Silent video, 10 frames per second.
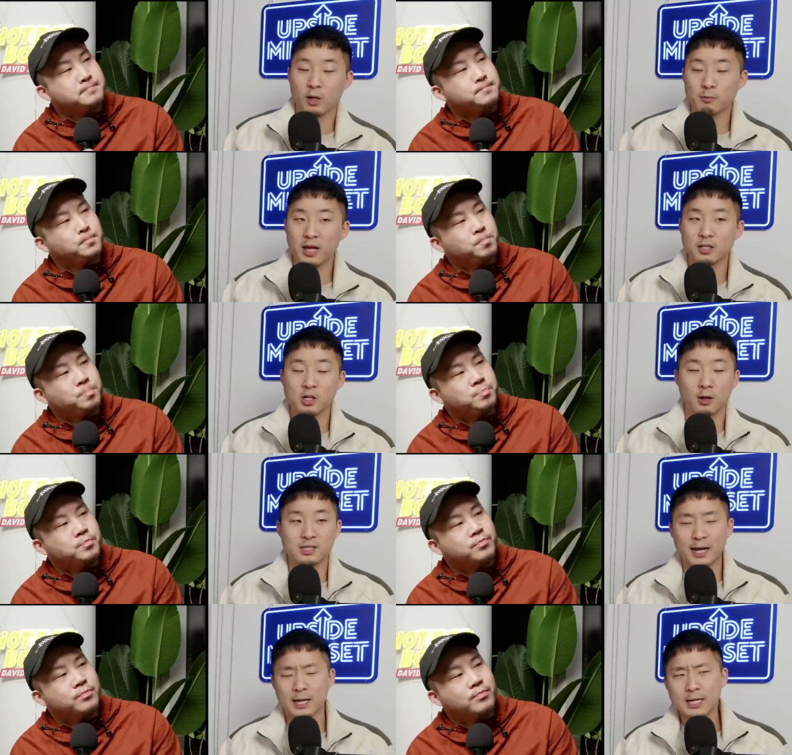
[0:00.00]
Speaker 1: he played. So it's
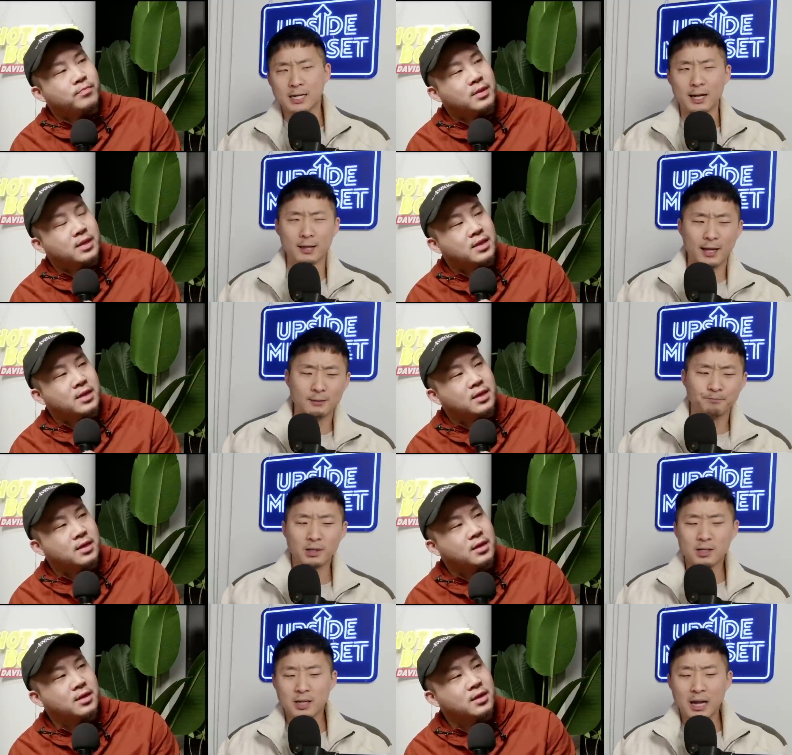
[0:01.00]
like, kind of like,
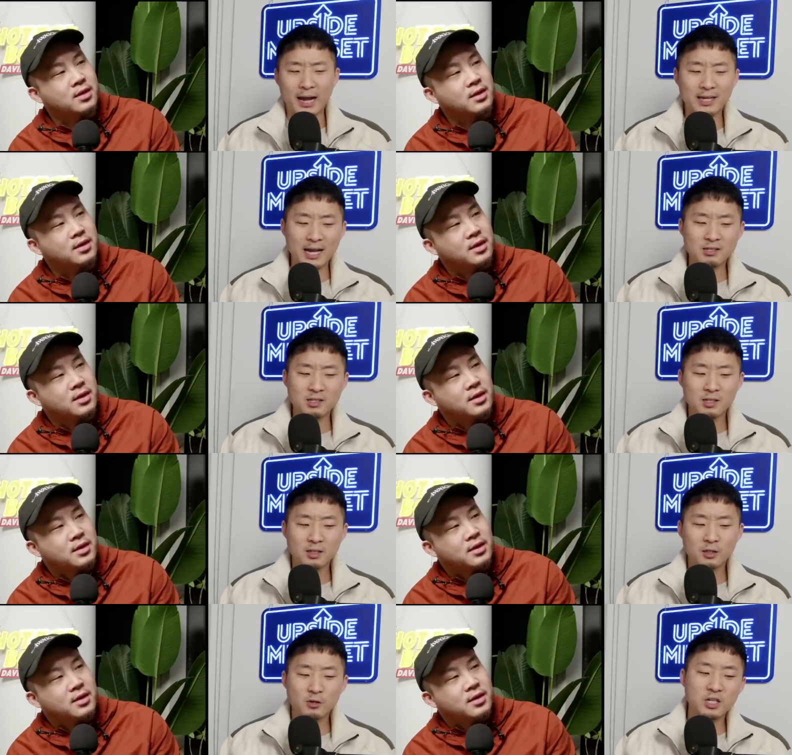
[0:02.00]
I guess
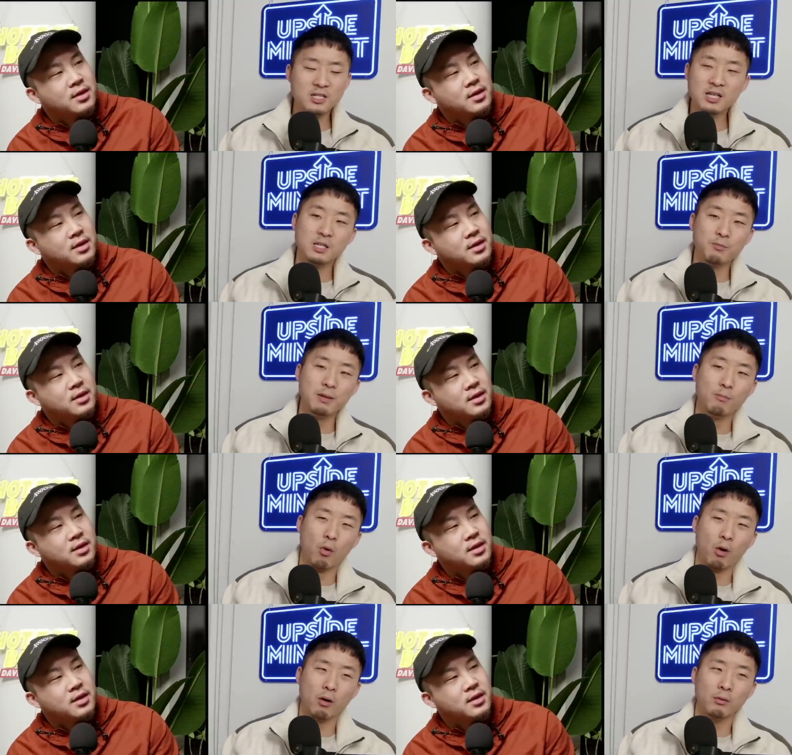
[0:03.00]
there just needs to be
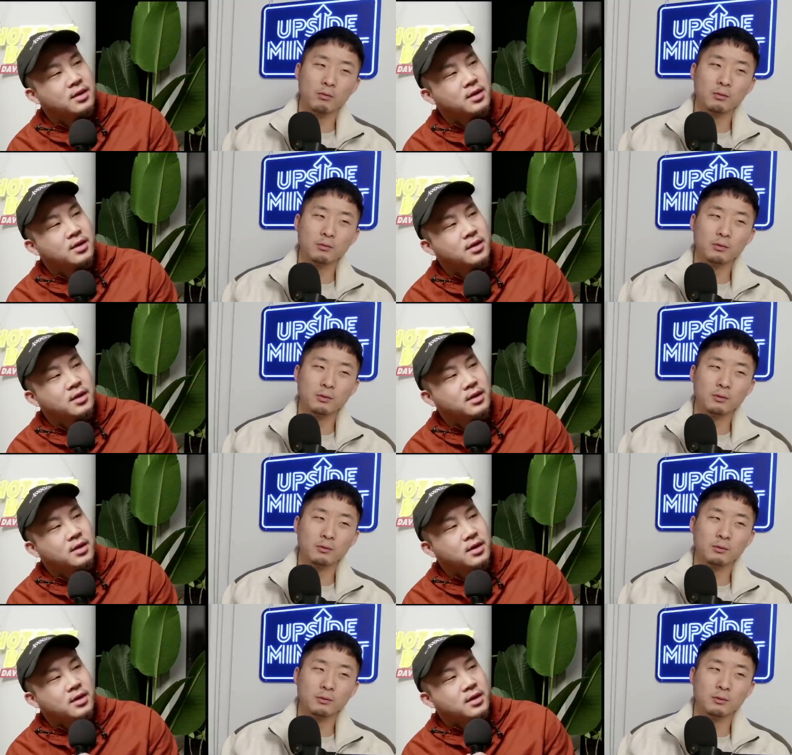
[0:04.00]
more,
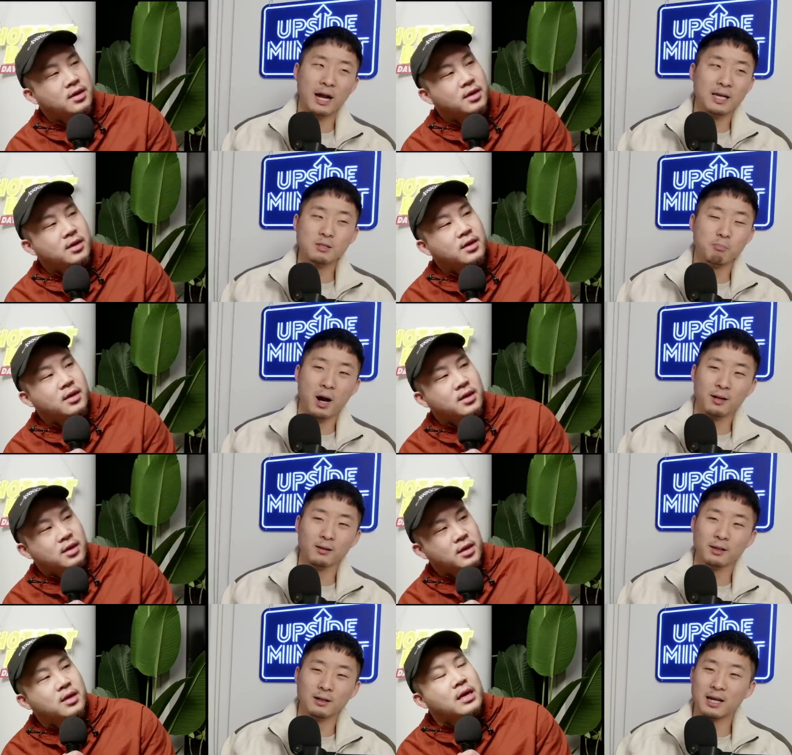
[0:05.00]
I guess,
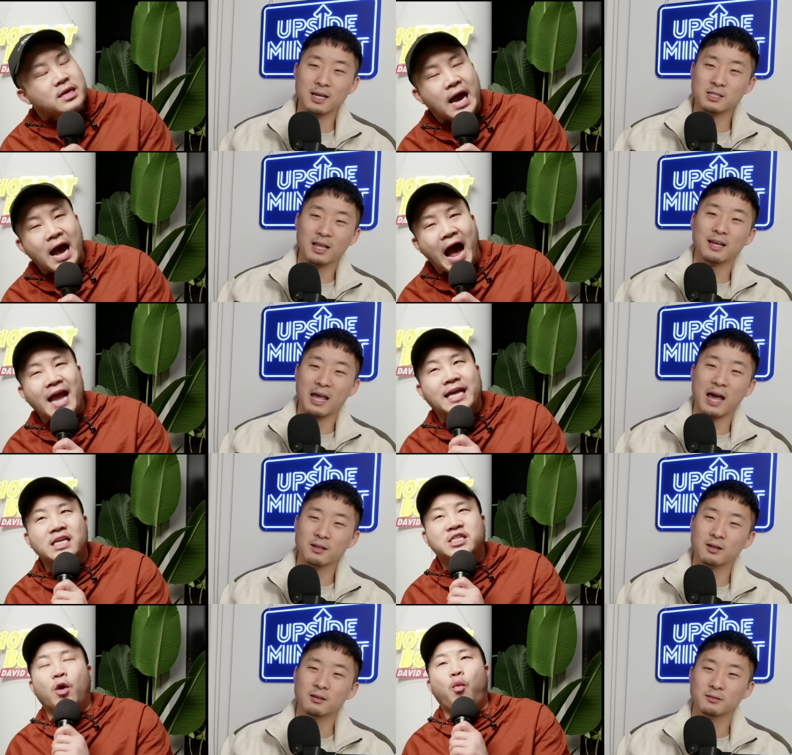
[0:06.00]
modeling. I
Speaker 2: guess yeah, like that, I
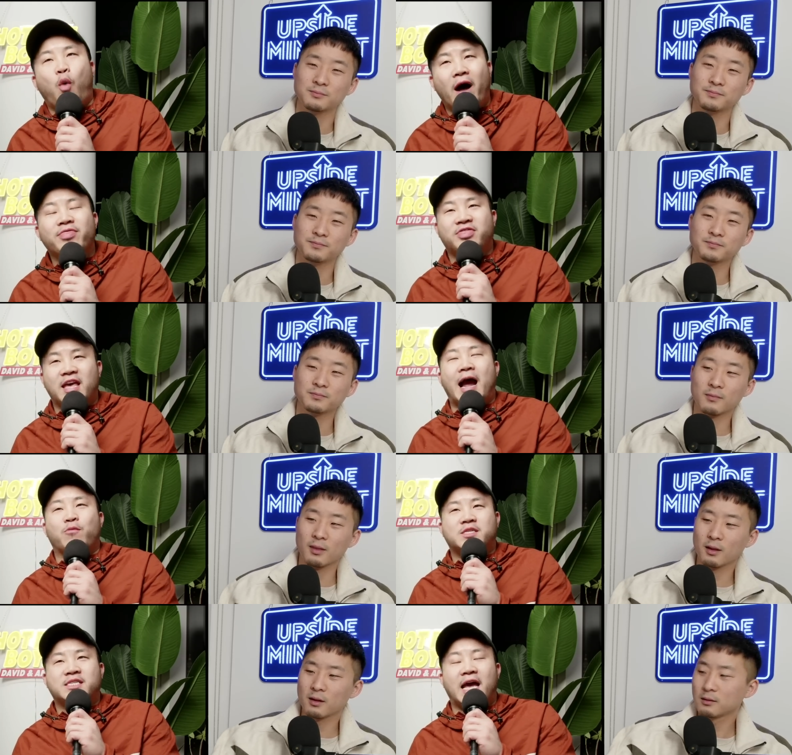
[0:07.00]
guess you know? The one thing I
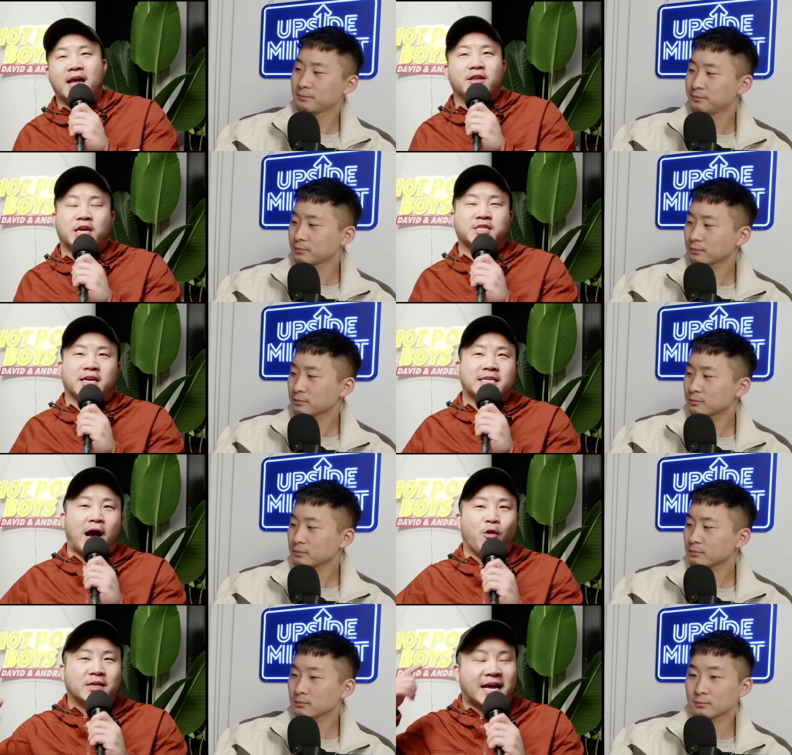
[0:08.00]
would say, and because because I
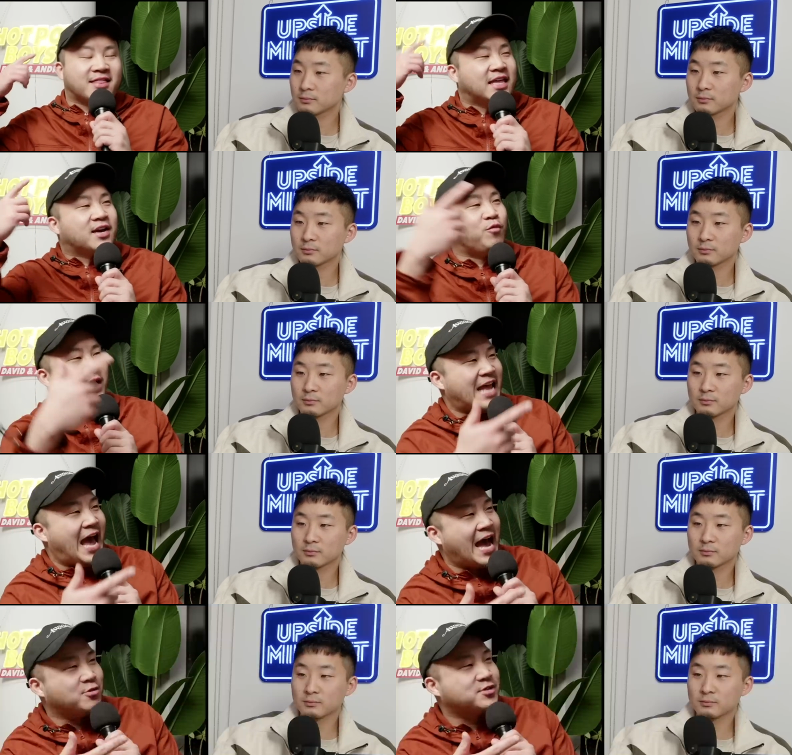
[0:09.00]
always like think of what
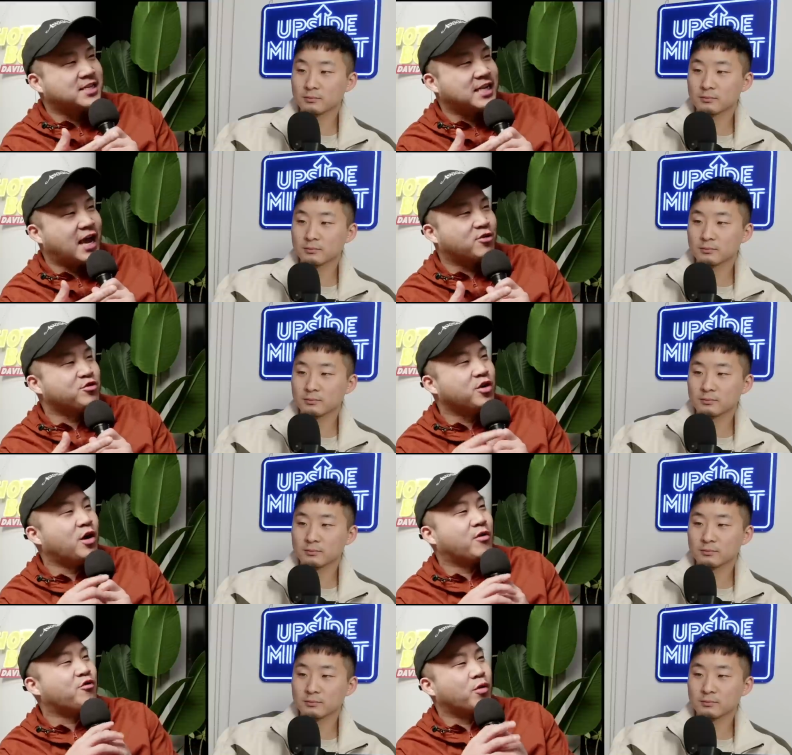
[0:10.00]
Dad used to say, Andrew. You know
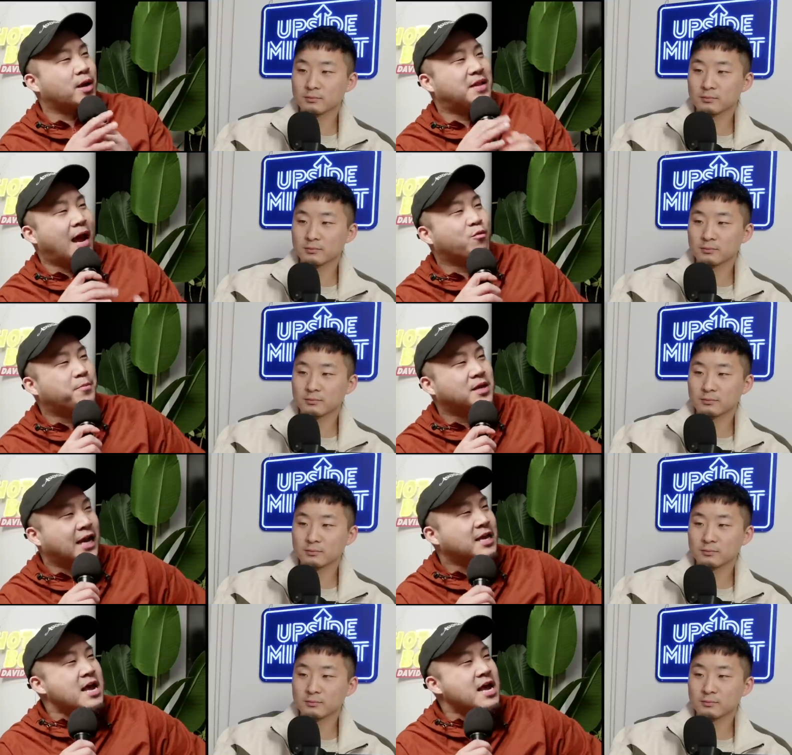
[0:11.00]
how growing up, Dad would be like,